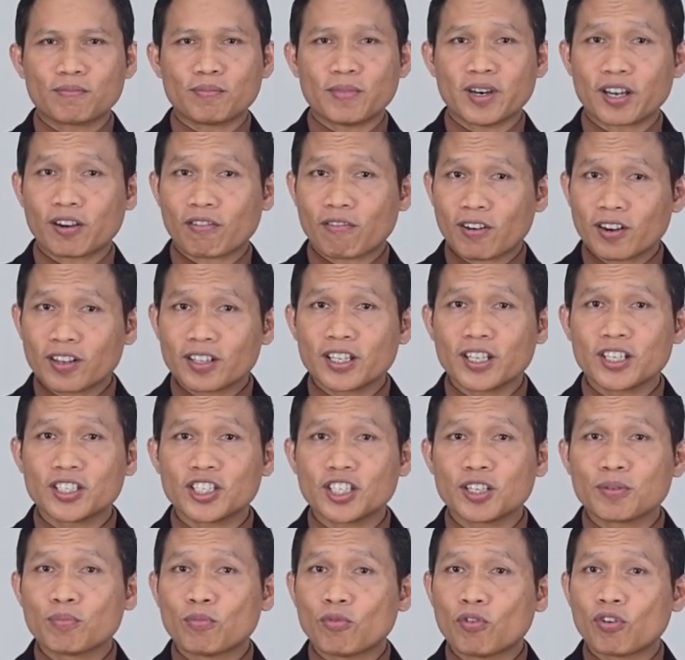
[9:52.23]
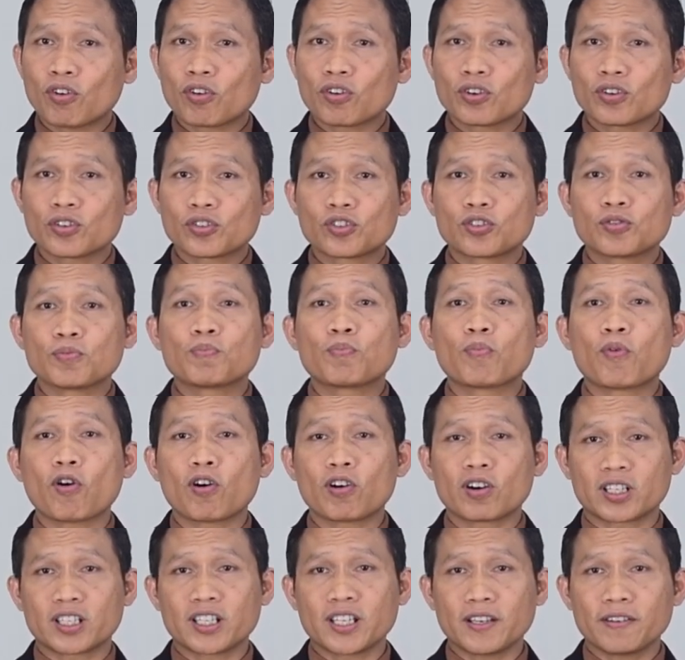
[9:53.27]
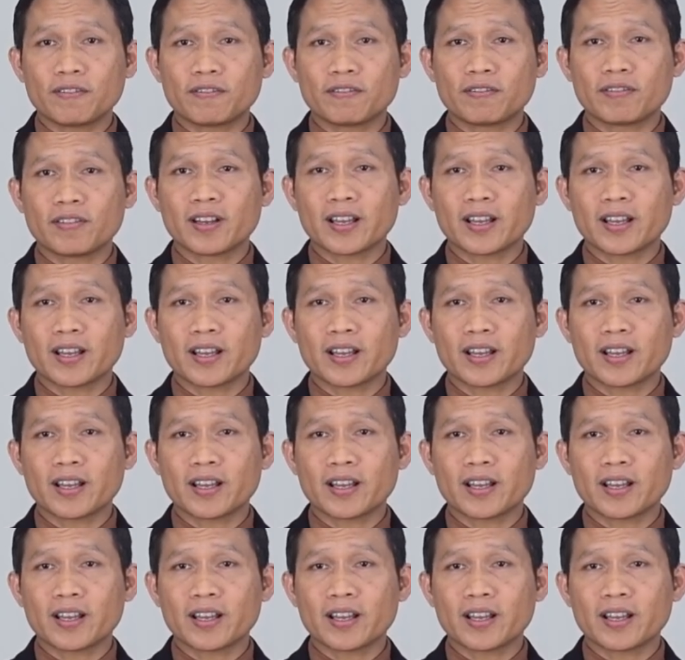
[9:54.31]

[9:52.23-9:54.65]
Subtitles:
microteaching more supportive